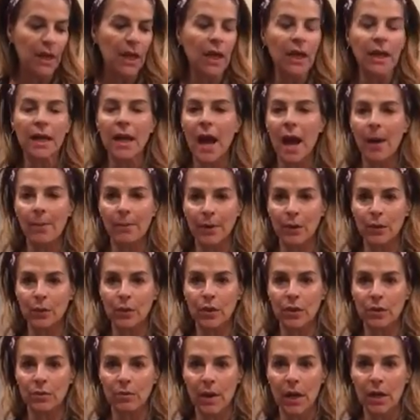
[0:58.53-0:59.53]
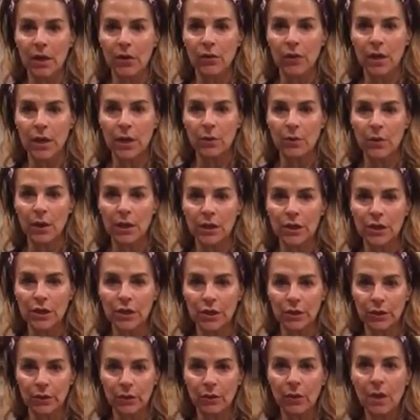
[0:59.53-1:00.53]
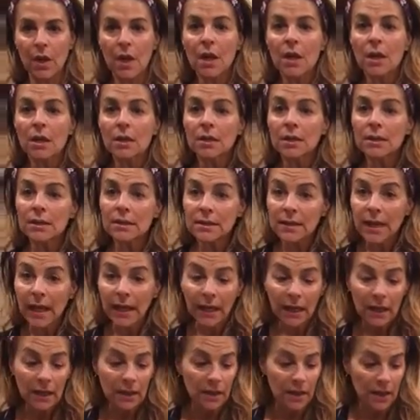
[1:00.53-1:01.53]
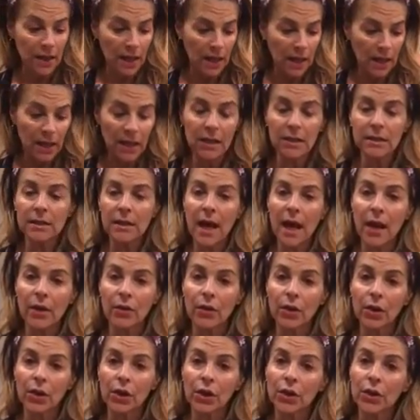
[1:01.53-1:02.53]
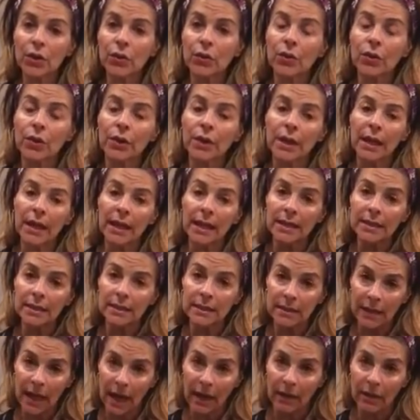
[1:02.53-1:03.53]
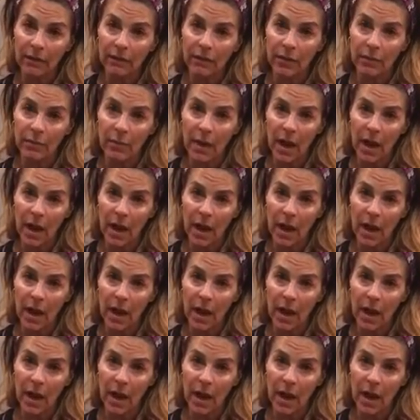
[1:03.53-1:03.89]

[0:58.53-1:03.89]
It happened with my green one too. The second thing is how to cure the inside of the